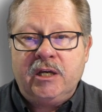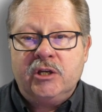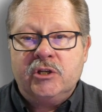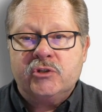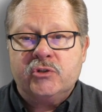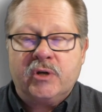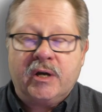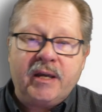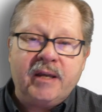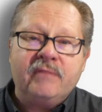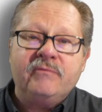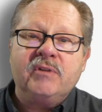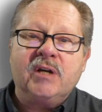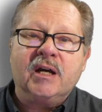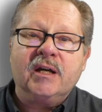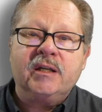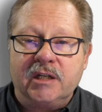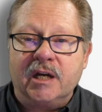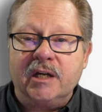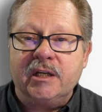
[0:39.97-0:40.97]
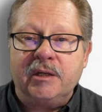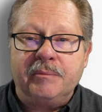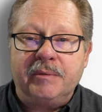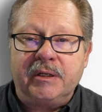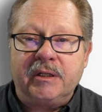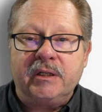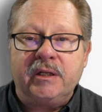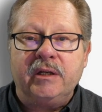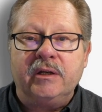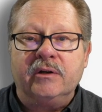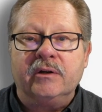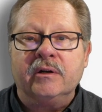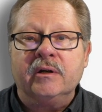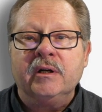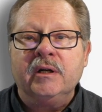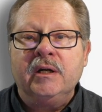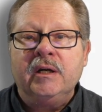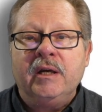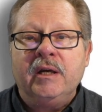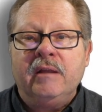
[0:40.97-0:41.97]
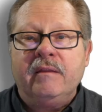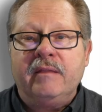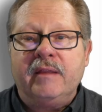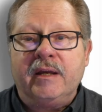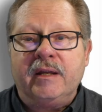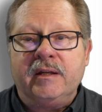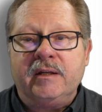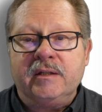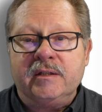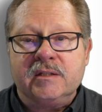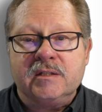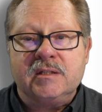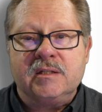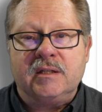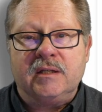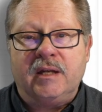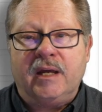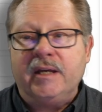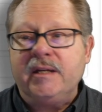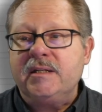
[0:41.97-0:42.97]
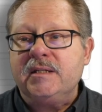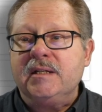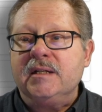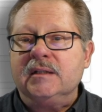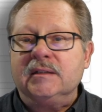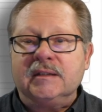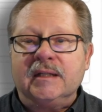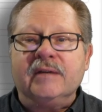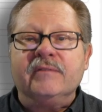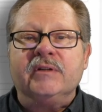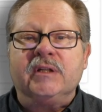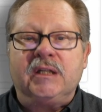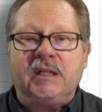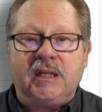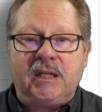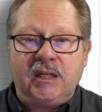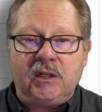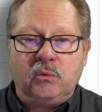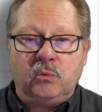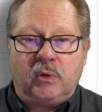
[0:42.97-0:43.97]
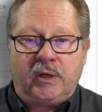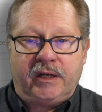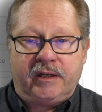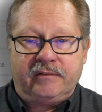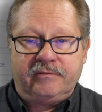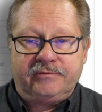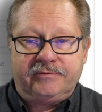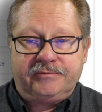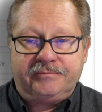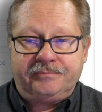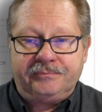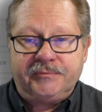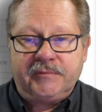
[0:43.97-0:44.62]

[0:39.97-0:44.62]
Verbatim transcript: So I have a document here that is the 1911 heat wave.